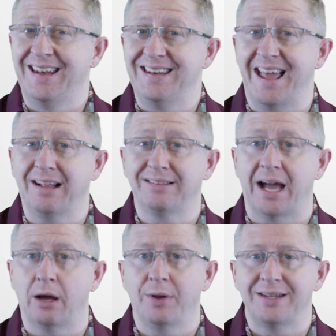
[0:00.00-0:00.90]
nail
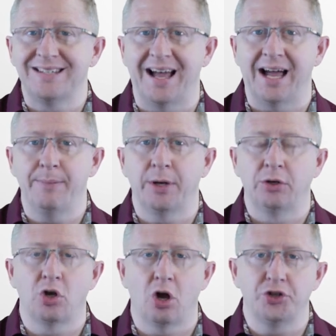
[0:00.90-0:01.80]
down time
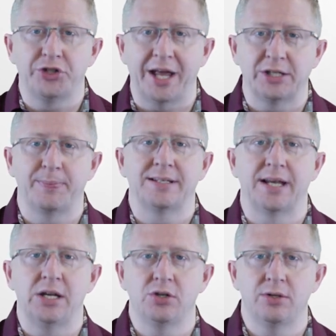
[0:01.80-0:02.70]
and cost
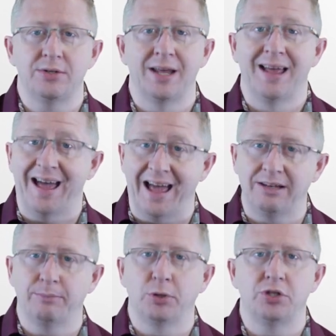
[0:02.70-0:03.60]
expectations
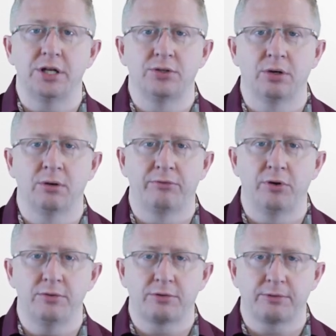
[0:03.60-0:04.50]
and budgets up
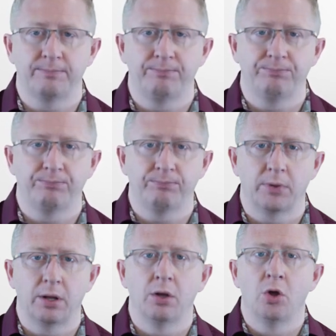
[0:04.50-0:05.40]
front.
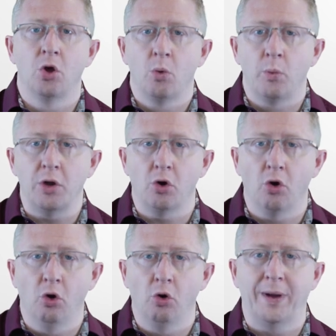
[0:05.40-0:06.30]
We
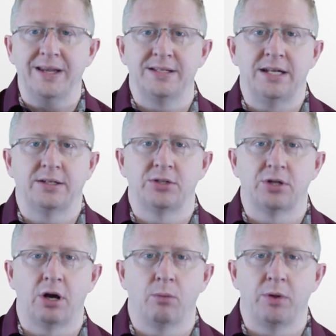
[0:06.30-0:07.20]
always need to
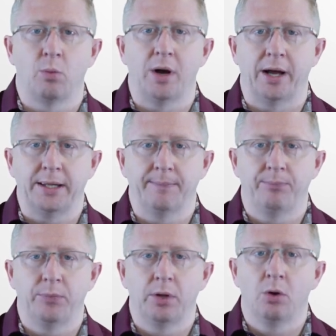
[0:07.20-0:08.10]
start with why.
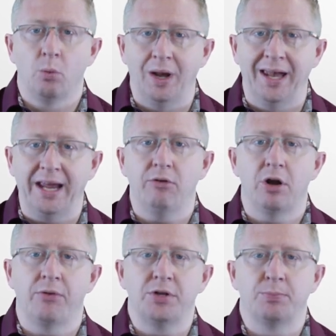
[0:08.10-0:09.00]
We're
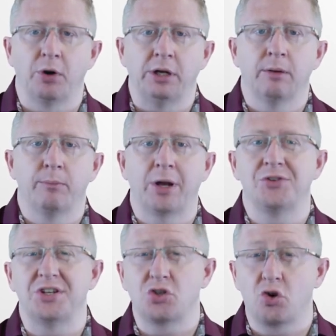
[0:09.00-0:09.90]
lingering on this point
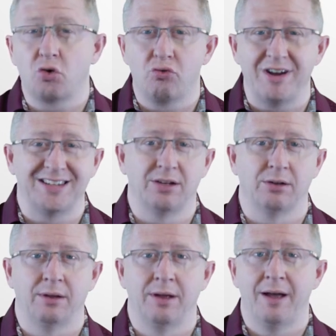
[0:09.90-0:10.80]
because it's
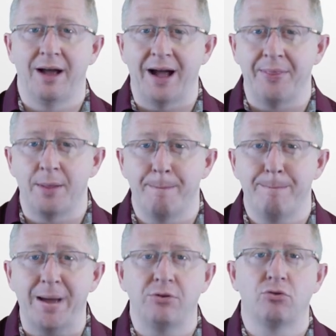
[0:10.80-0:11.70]
critical and the
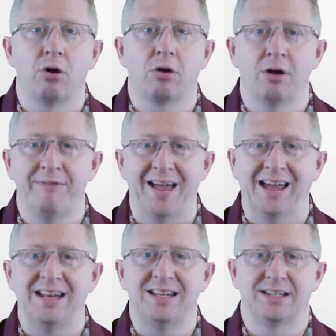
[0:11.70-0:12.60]
bedrock of
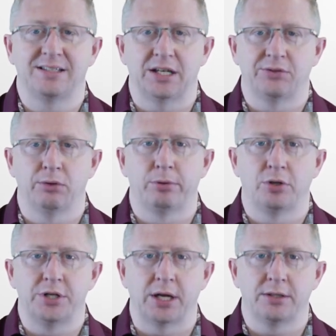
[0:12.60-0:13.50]
any successful
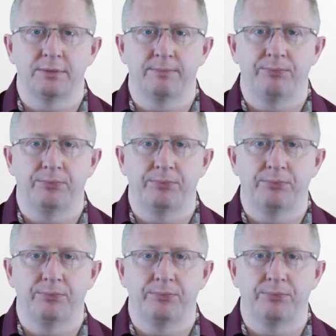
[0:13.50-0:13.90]
project.